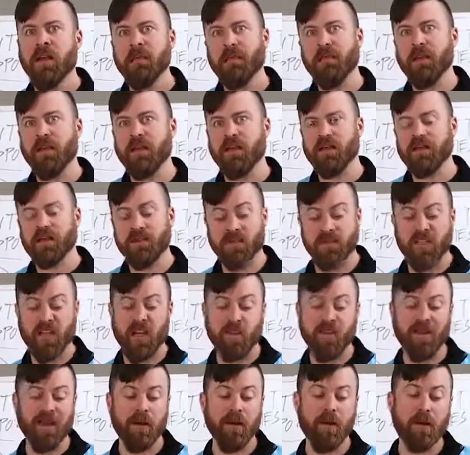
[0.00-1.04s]
because there's gonna
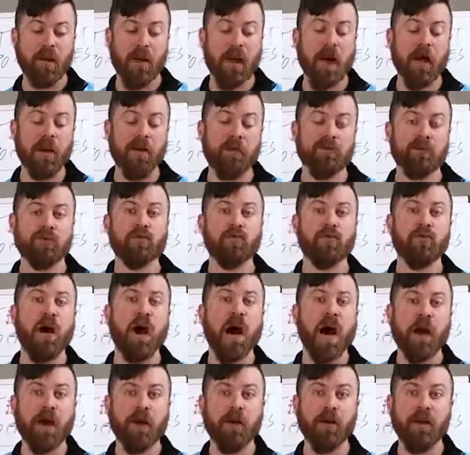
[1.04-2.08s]
be a lot of
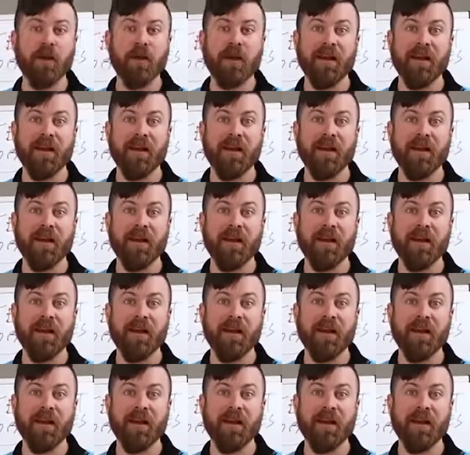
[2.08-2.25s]
trial